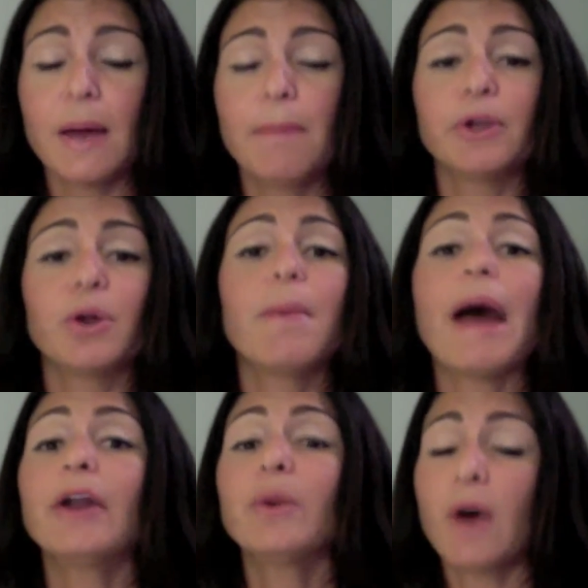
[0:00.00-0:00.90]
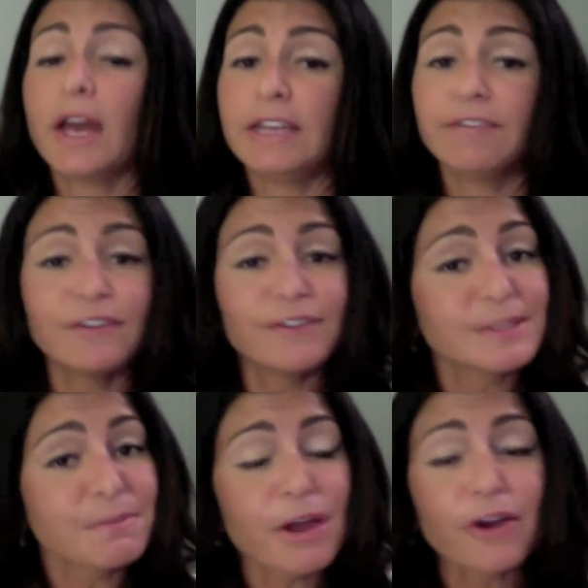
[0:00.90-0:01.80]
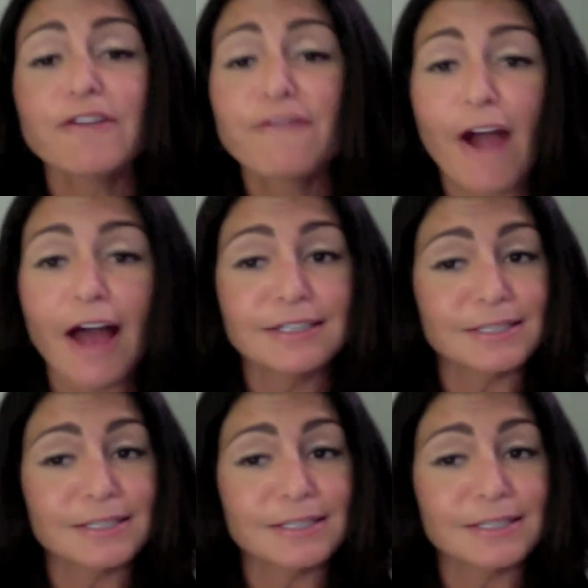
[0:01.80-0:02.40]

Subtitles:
But no matter what, even if it's a married friend,